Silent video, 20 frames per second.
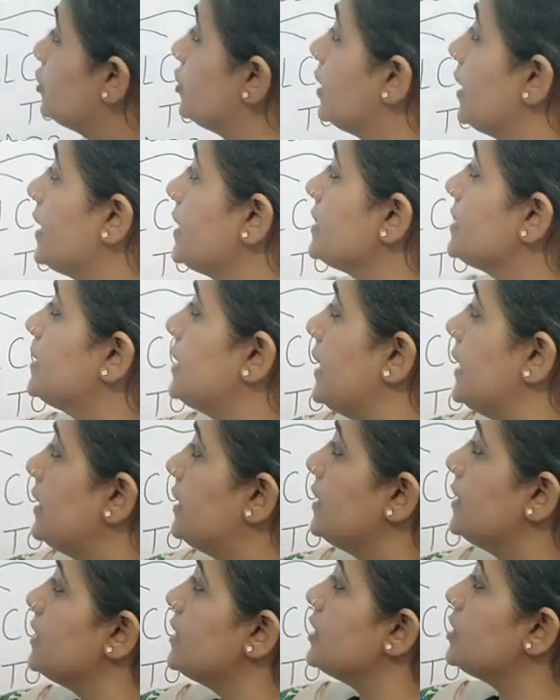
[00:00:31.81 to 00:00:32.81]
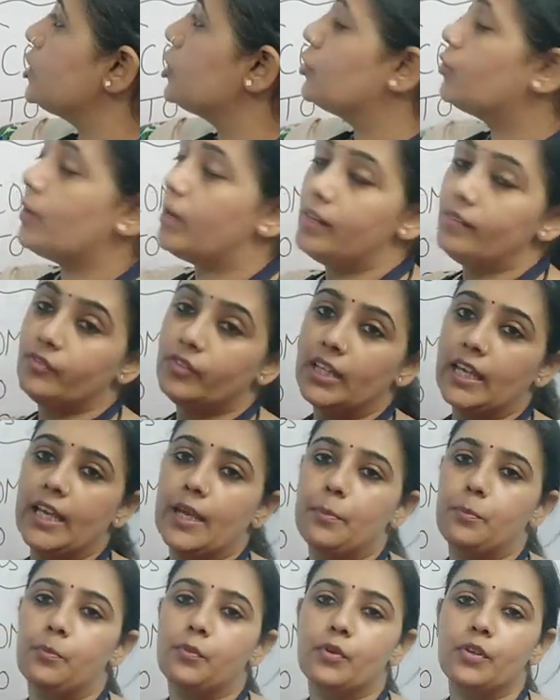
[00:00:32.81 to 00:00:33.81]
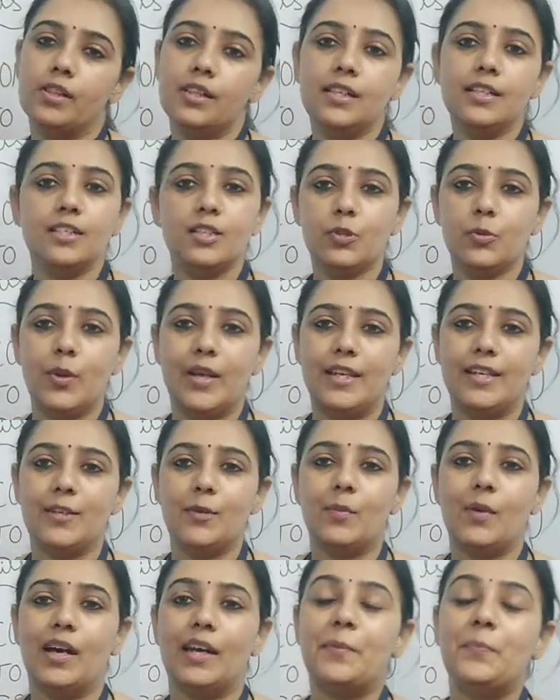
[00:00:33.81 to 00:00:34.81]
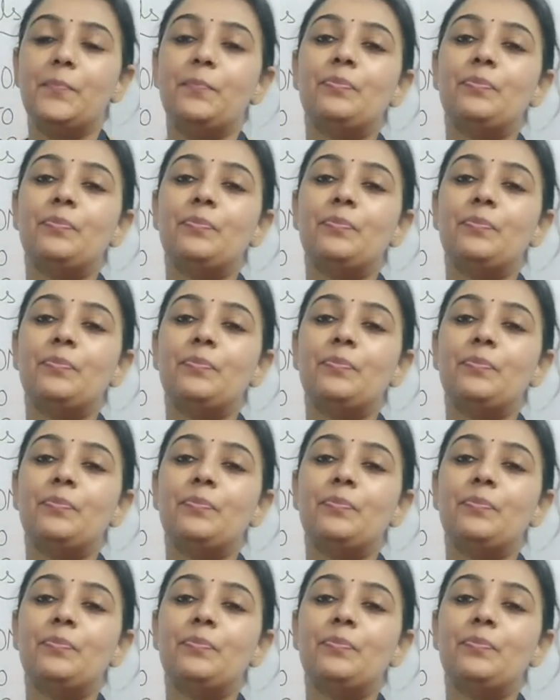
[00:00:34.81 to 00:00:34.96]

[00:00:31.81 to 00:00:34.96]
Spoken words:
Today's date is 12th April 21.